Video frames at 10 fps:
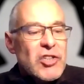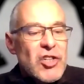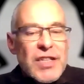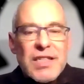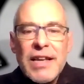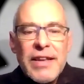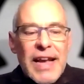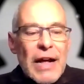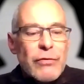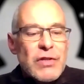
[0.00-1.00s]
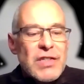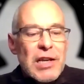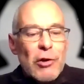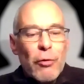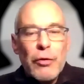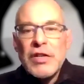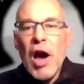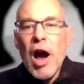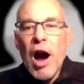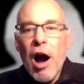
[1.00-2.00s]
she is sending out the signal that
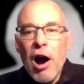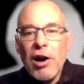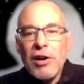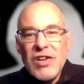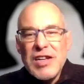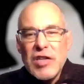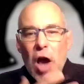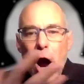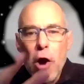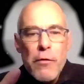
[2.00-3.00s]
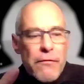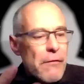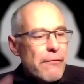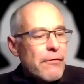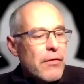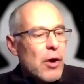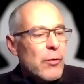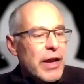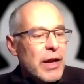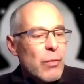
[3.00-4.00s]
her heart is
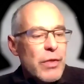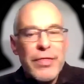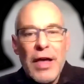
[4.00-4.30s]
overflowing with